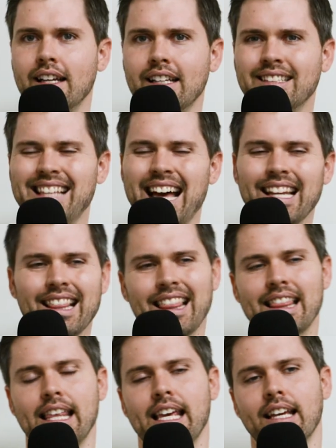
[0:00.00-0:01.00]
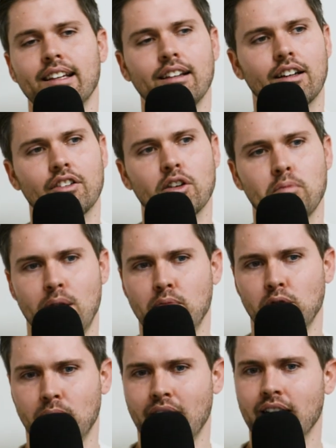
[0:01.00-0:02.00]
Is that a thing? Are there
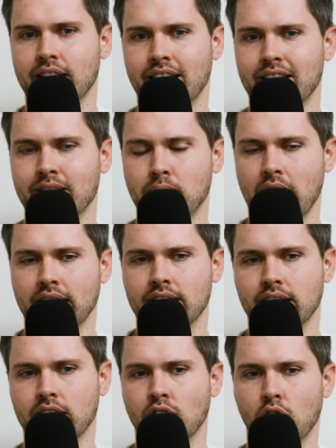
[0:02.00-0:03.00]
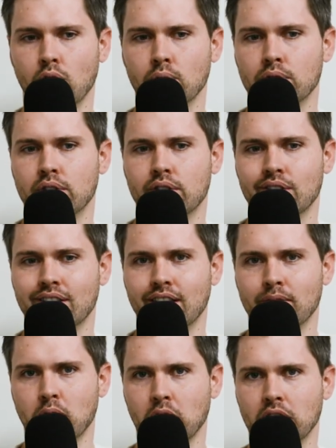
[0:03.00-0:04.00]
people buying that buying single homes
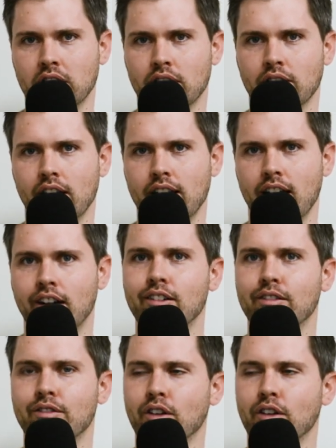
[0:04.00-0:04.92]
in Burlington right now for